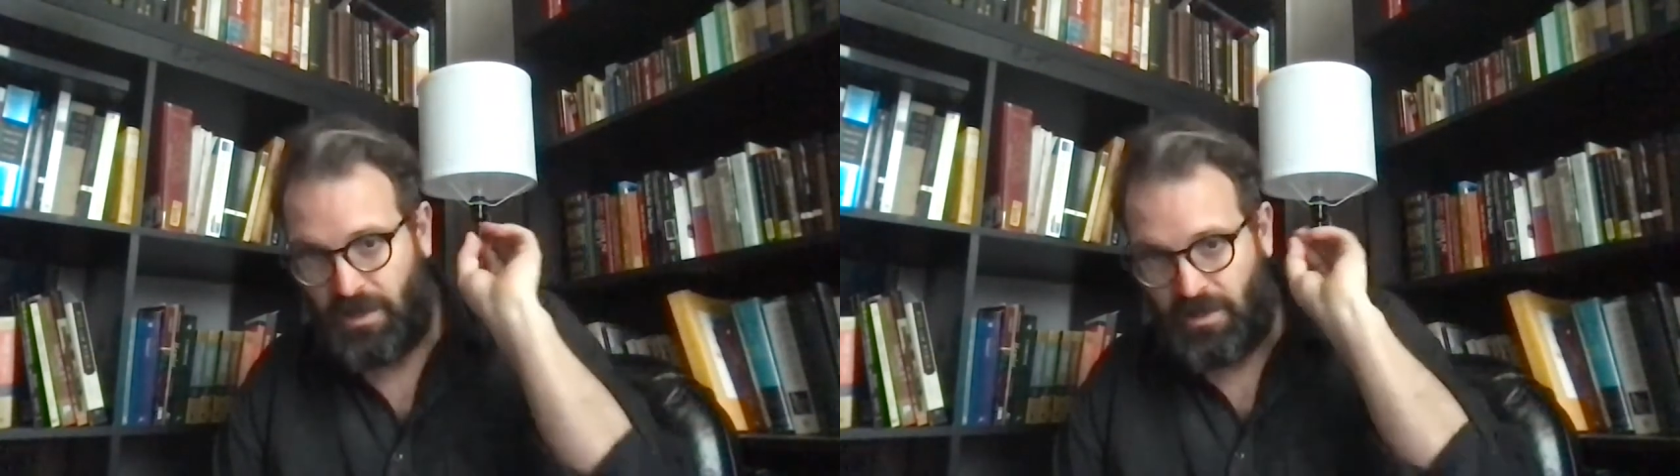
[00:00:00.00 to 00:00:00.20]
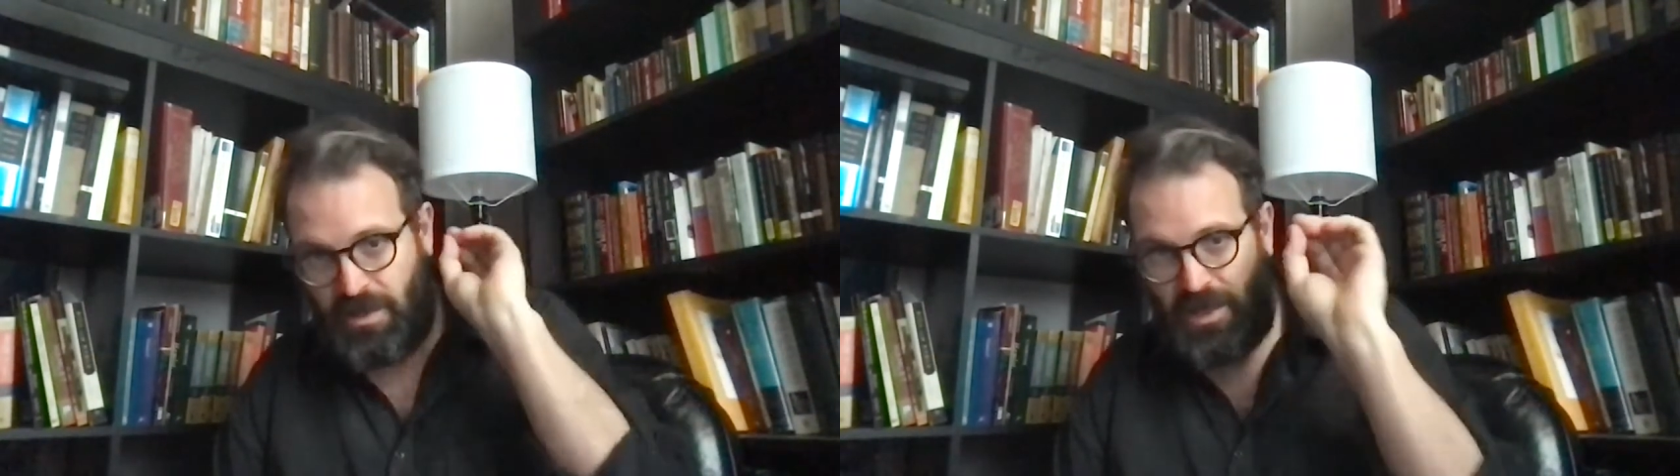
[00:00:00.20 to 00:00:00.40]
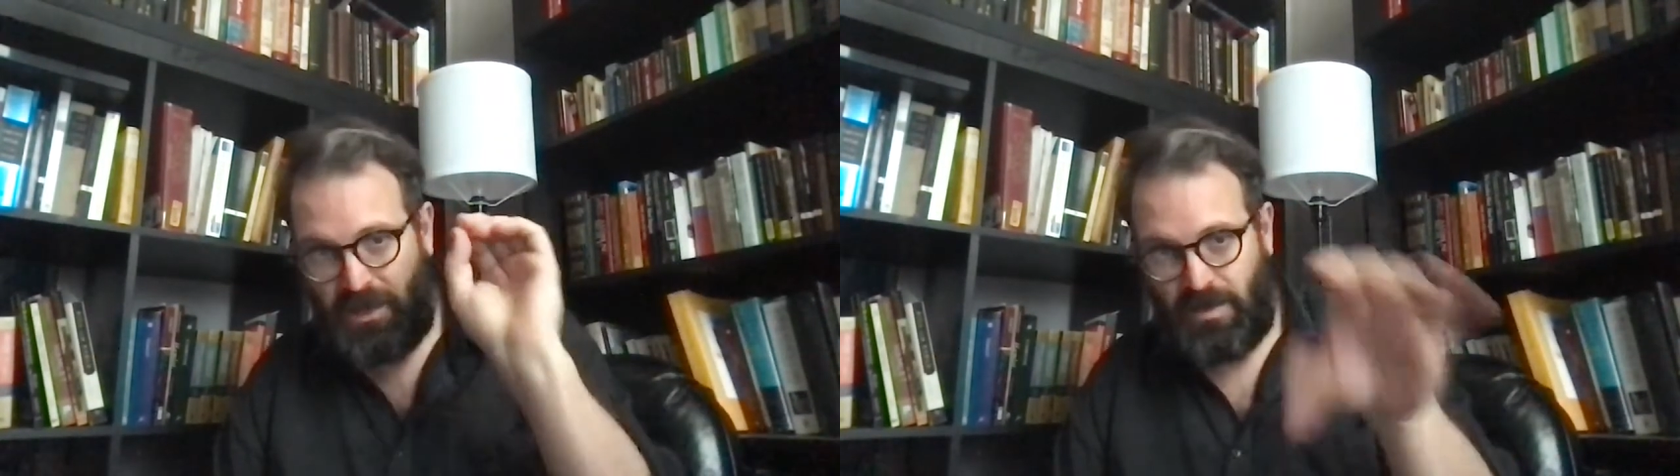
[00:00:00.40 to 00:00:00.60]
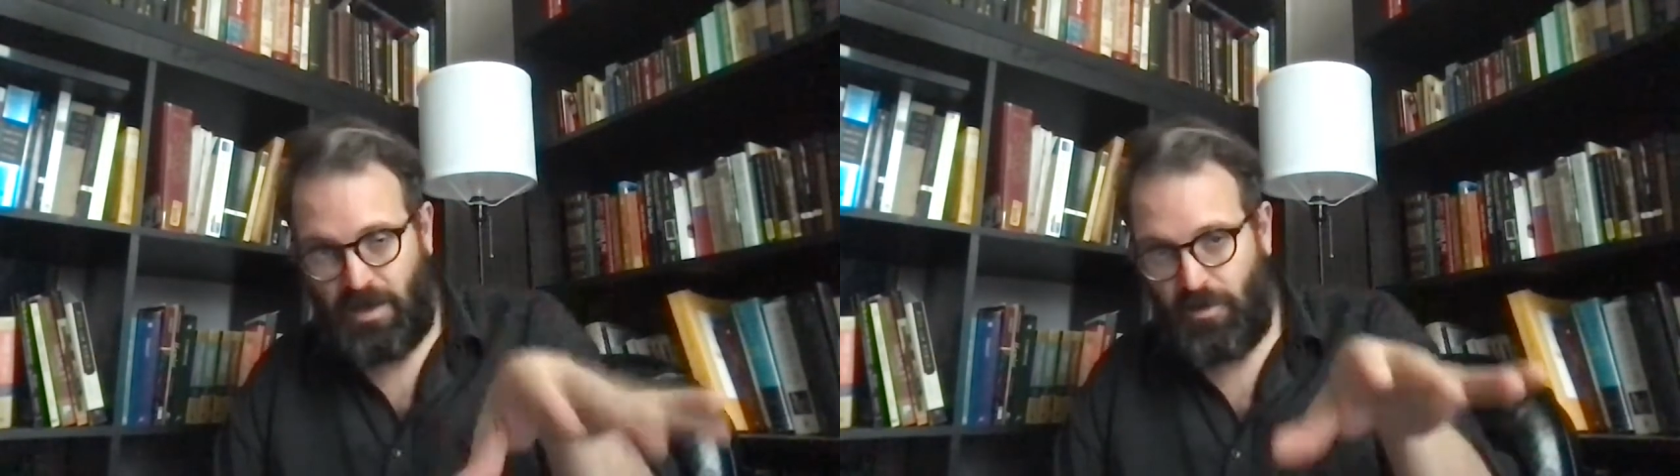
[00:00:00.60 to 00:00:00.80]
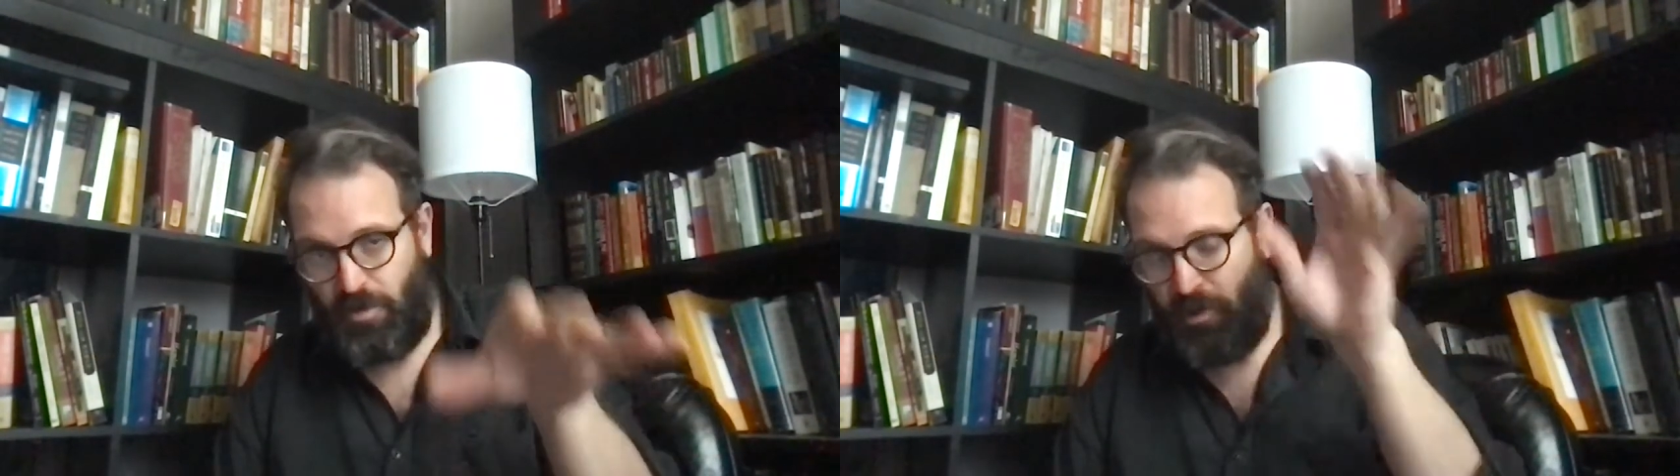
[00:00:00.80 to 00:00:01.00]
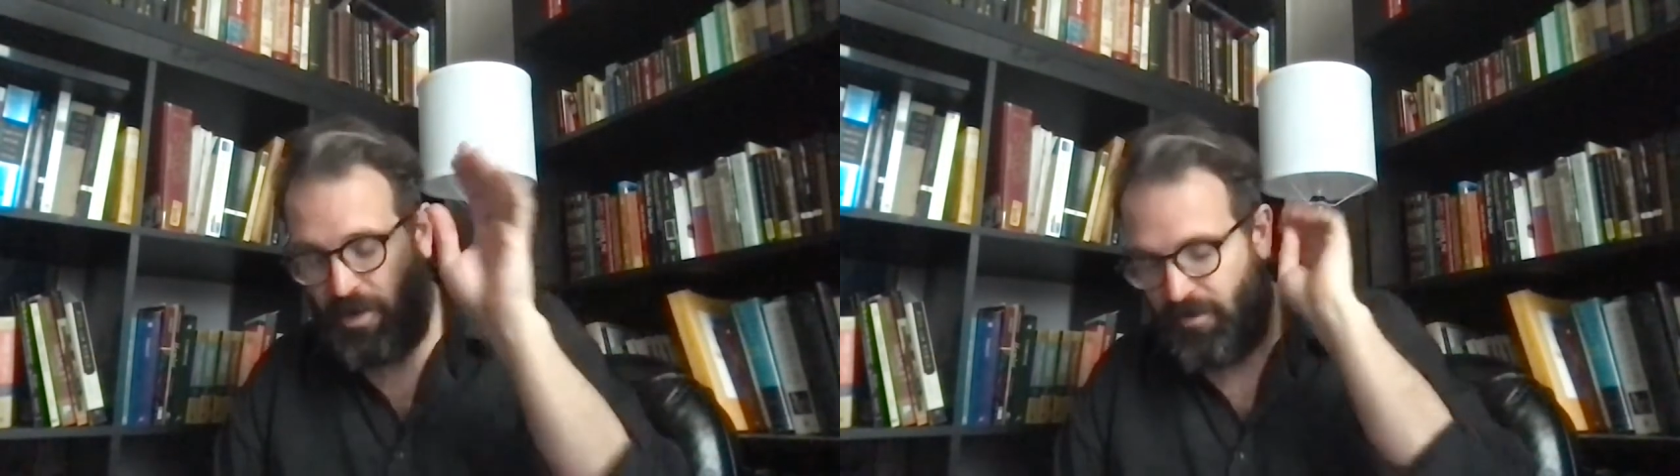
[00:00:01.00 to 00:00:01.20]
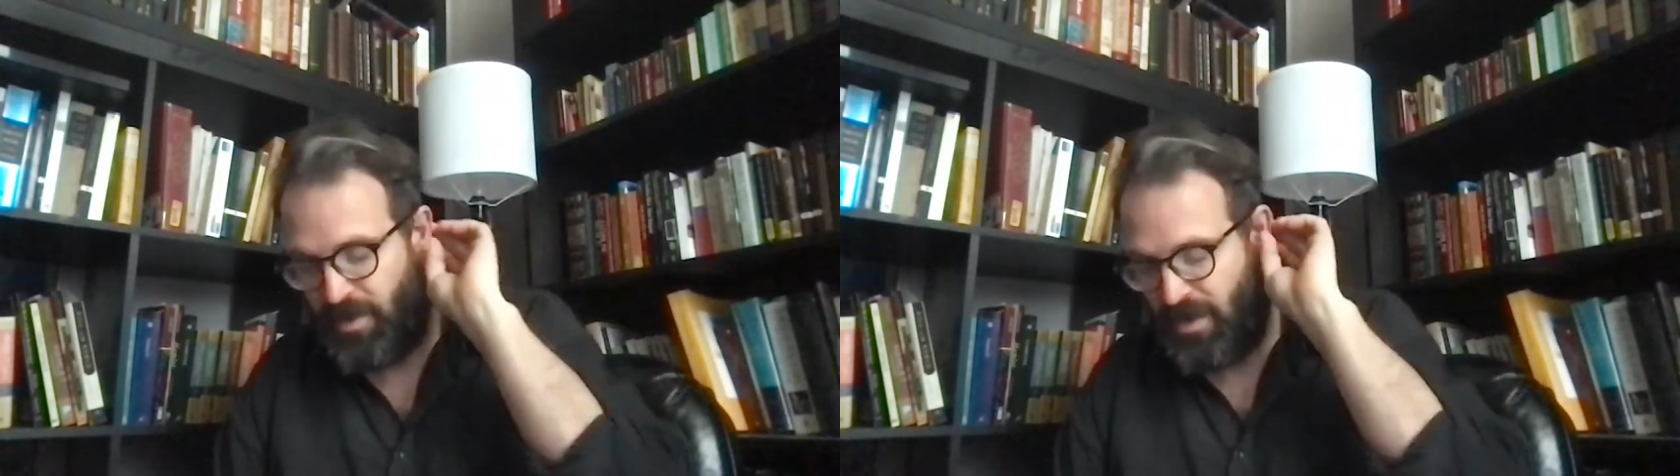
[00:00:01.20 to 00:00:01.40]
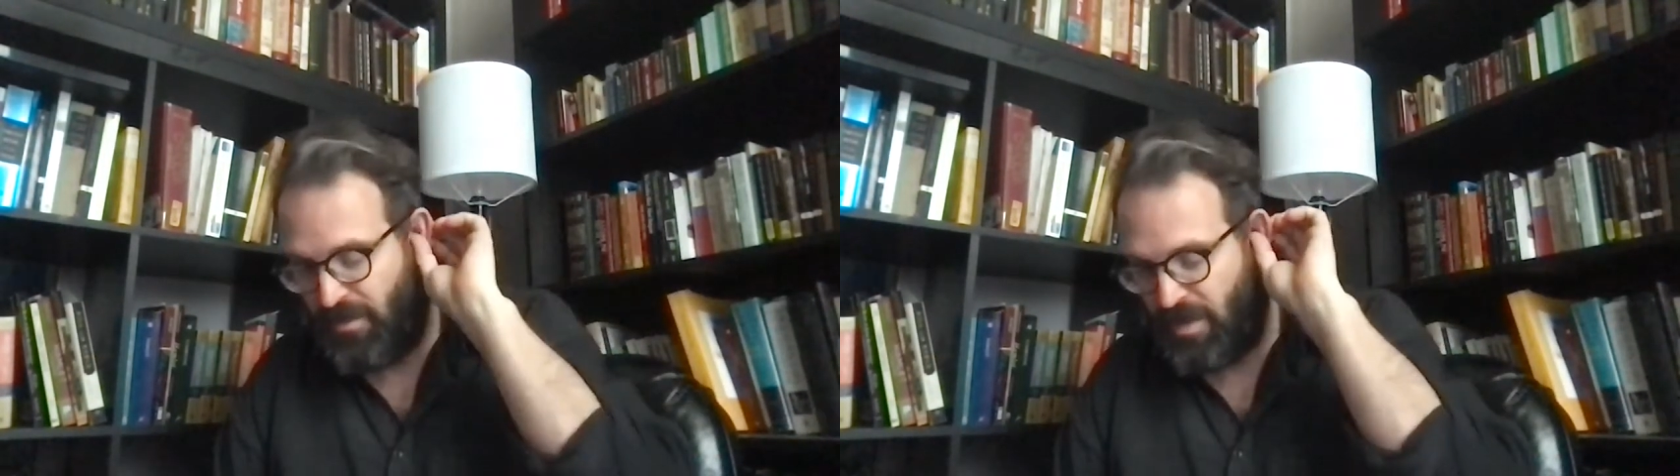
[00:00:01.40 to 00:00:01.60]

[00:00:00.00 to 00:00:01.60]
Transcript: that Ariel had been